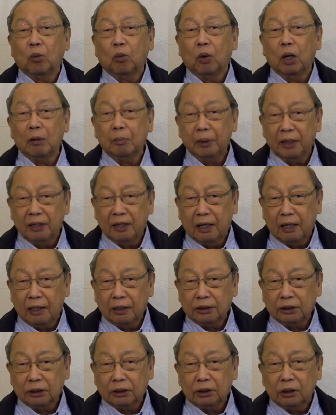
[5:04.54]

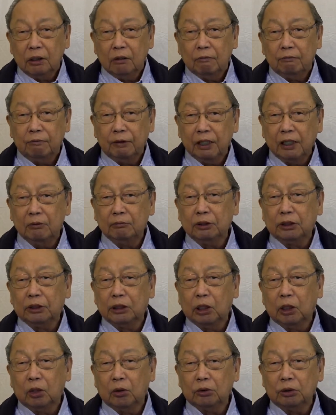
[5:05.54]
webinars, film
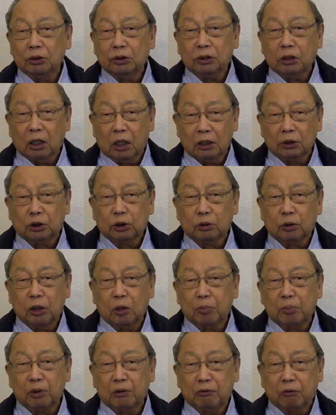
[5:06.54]
shows,
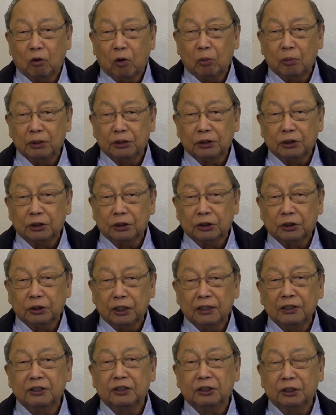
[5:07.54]
cultural performances,
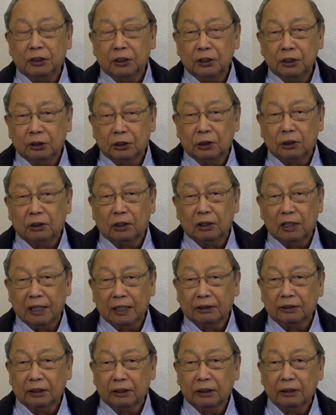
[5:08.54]
and signature
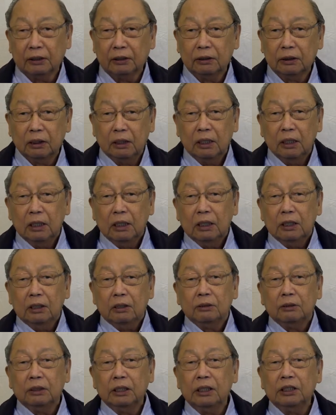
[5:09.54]
collecting.
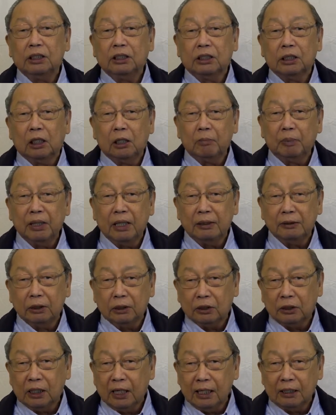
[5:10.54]
These shall be
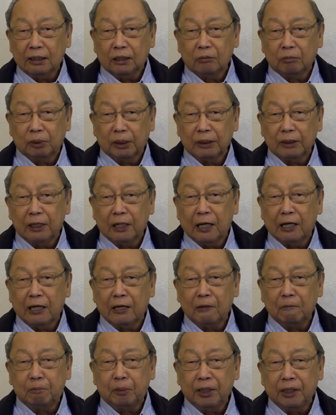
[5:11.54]
undertaken by the
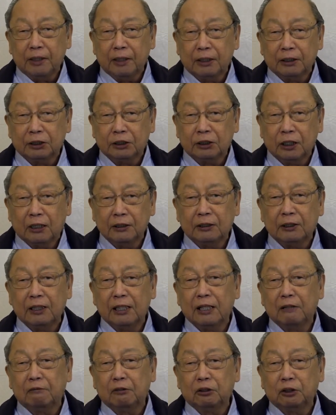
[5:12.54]
ILPS at the
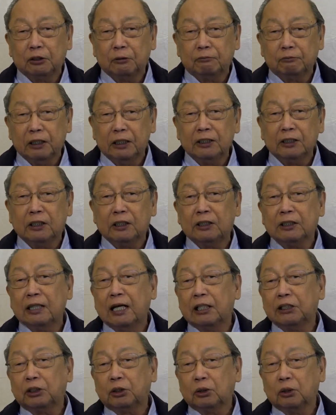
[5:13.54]
levels of the
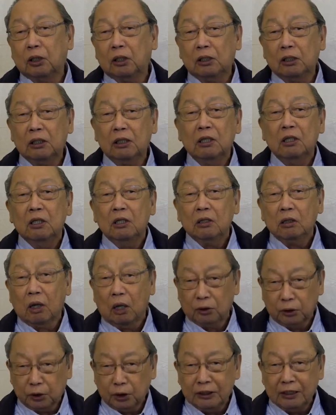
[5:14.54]
international,
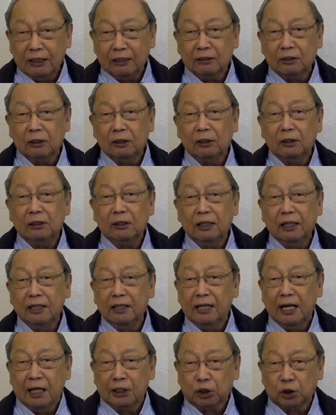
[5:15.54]
continental,
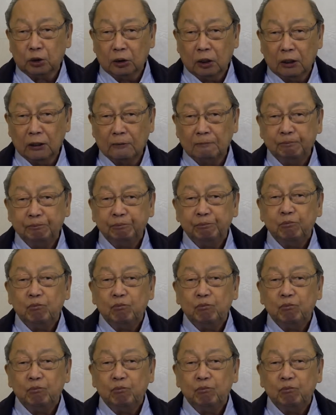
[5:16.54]
and national.